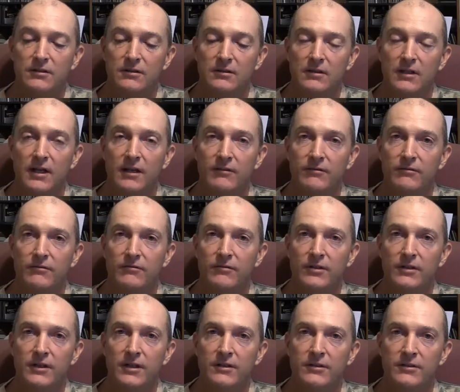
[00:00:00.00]
I've
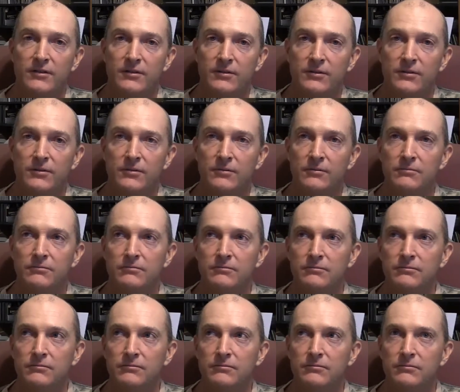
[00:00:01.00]
run into
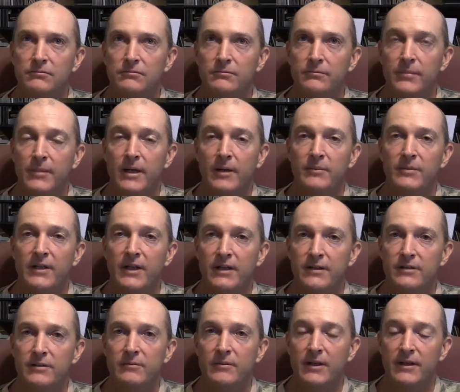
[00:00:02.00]
bobcats
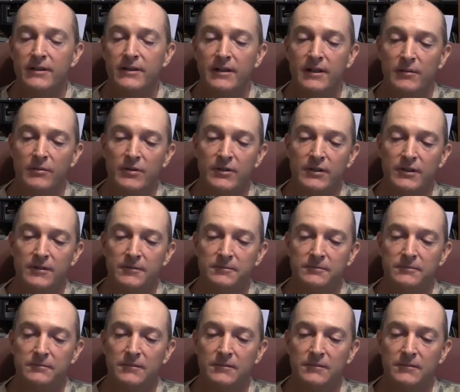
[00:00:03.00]
in my time hunting.